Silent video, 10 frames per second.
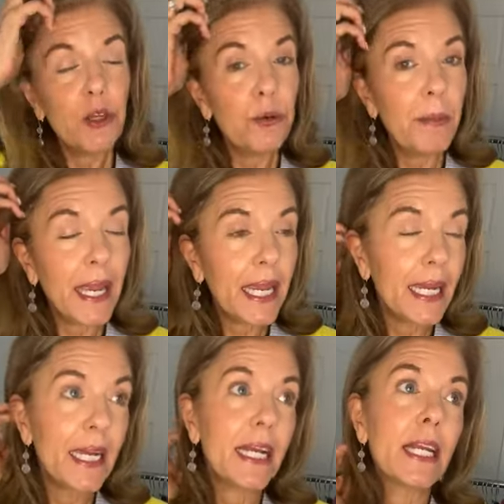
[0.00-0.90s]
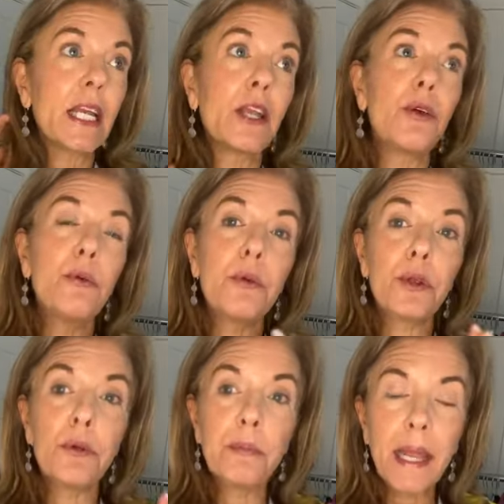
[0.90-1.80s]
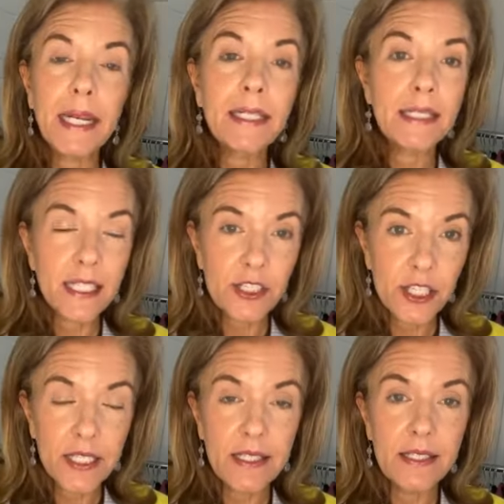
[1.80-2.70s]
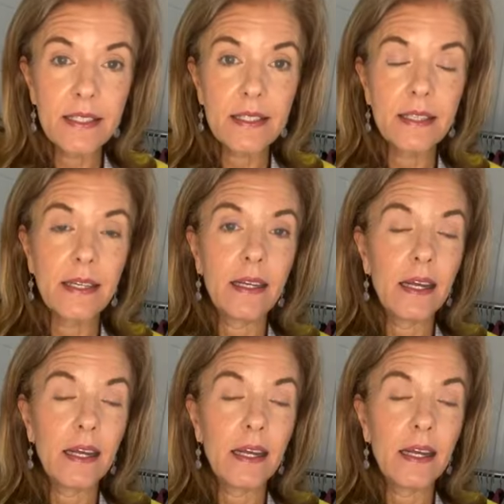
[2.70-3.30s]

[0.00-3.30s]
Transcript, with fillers: You make you you make decisions